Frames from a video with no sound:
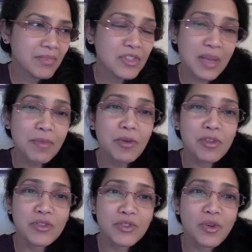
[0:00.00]
Something
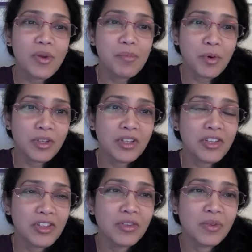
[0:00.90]
was so important
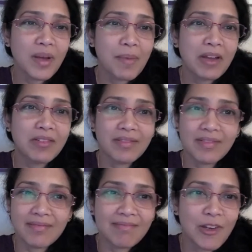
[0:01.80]
to you about,
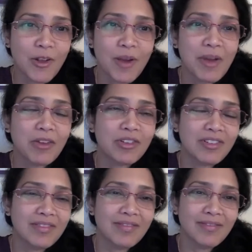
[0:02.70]
you know,
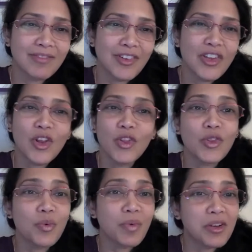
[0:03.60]
about you know,
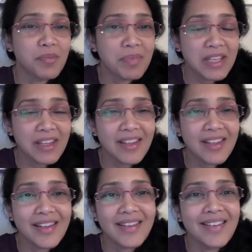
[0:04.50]
the way to
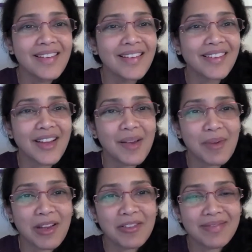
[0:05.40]
be,
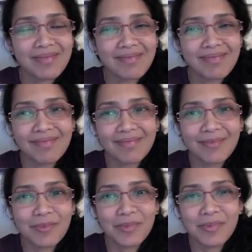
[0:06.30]
about,
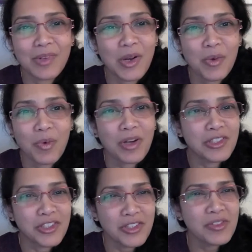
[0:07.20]
you know, what
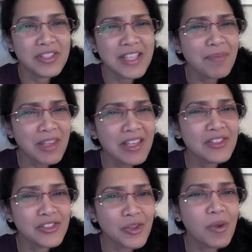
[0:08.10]
to do. Something
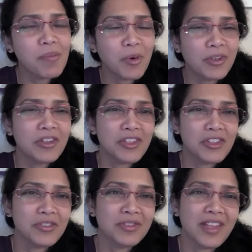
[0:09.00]
is so important to
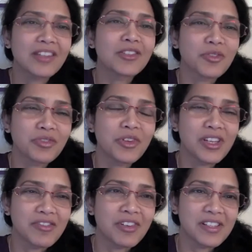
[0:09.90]
you that you're
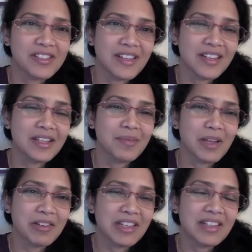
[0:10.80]
really frustrated
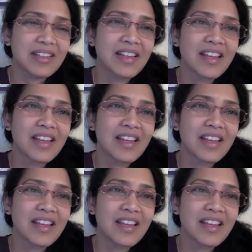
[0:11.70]
about it.